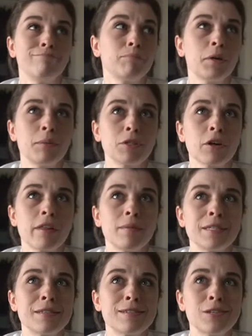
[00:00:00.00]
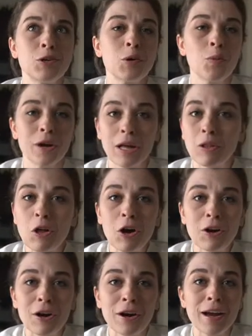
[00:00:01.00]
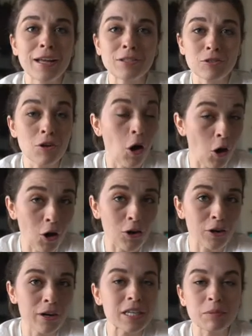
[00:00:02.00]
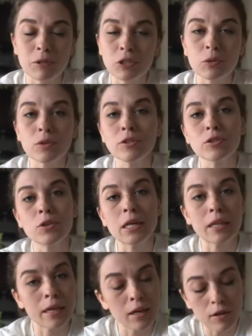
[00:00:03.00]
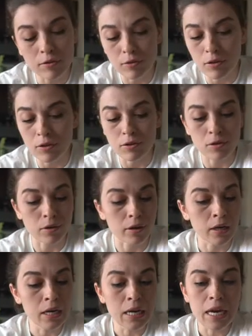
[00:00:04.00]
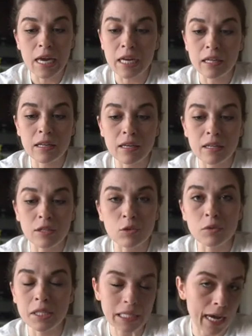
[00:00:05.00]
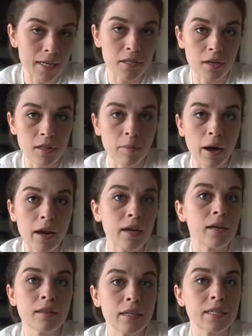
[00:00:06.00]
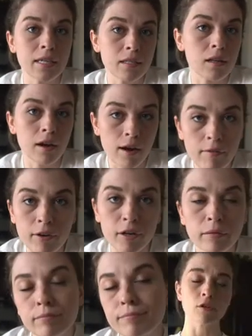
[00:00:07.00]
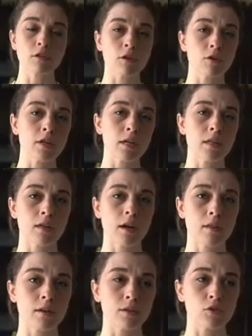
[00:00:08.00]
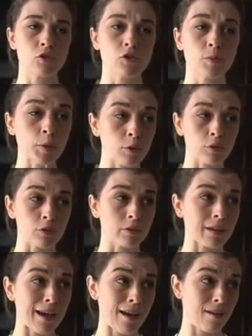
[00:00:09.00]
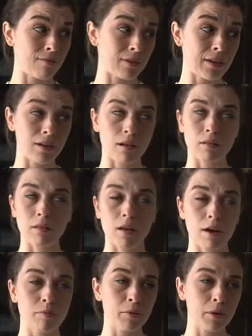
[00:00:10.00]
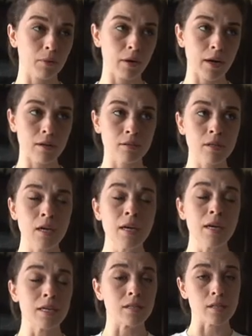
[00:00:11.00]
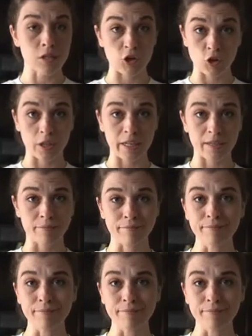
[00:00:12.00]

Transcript: Pretty much all that means is that you can work out longer and harder, especially when you're doing like intervals or anything that is really taxing on the body that takes a lot of effort. So an ingredient that I think is super crucial to have in a lot of pre-workouts is the citrulline.